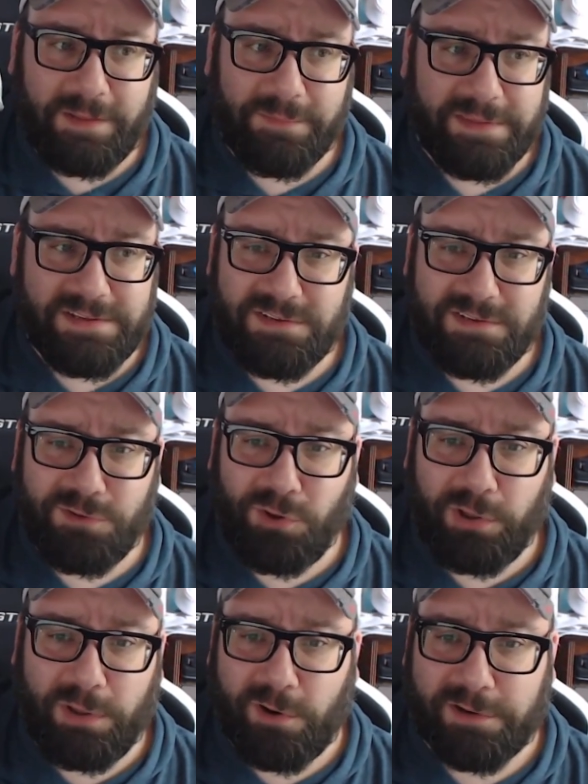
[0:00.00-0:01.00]
This
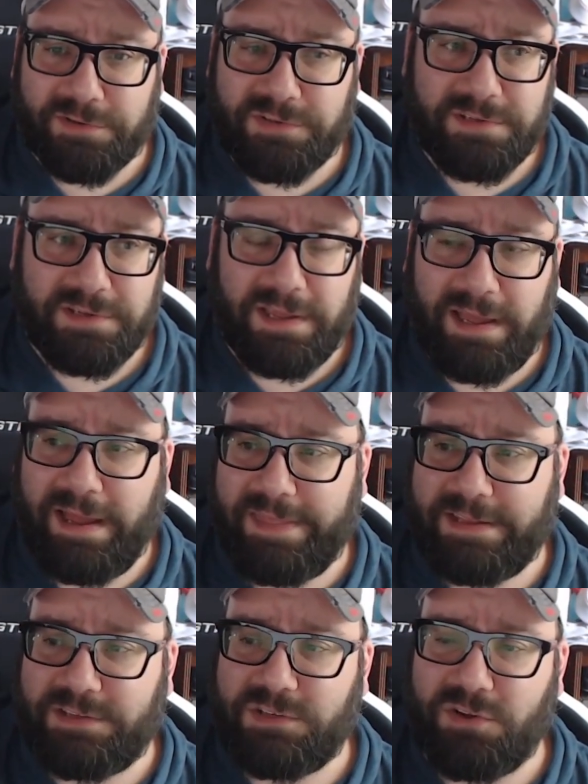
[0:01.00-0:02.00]
totally works. I
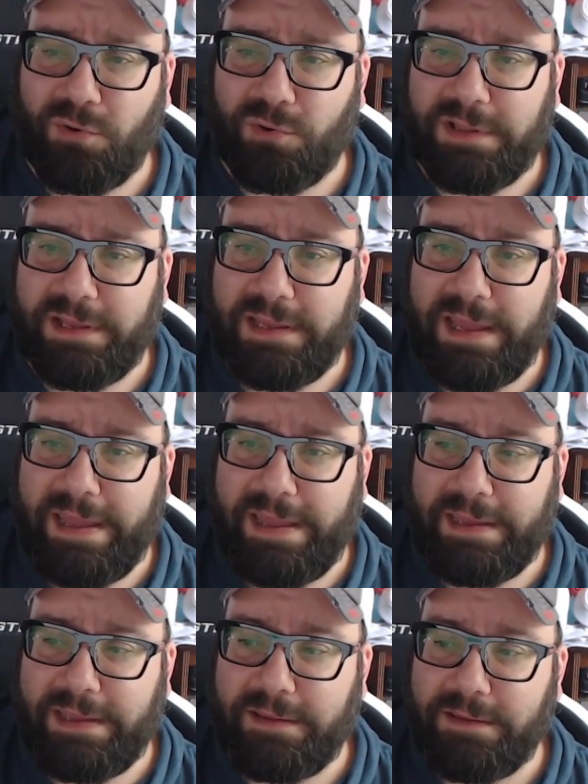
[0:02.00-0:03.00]
think it's totally
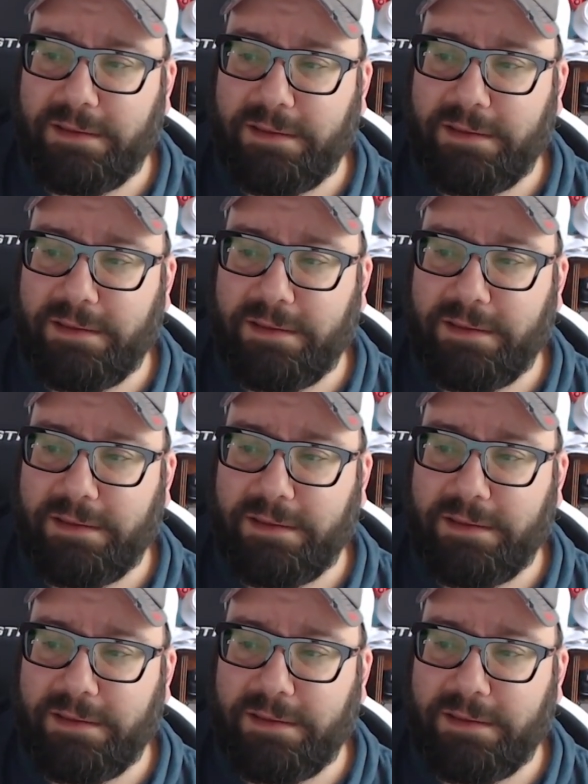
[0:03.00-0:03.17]
a